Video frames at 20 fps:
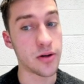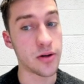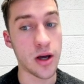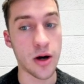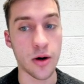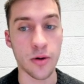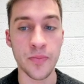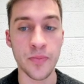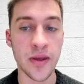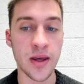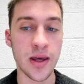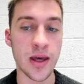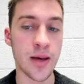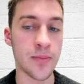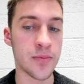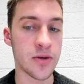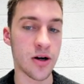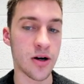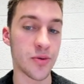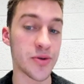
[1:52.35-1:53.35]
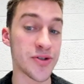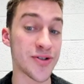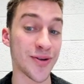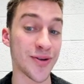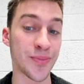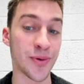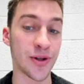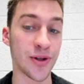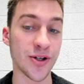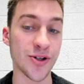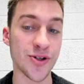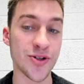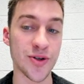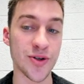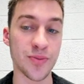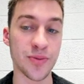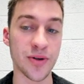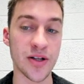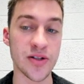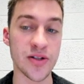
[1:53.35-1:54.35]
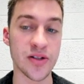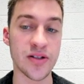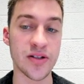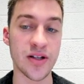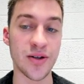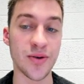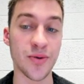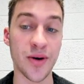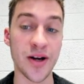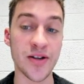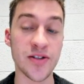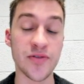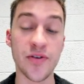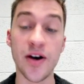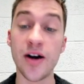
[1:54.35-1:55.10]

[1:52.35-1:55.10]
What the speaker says: No, MDR was still bullish, so price continued to rise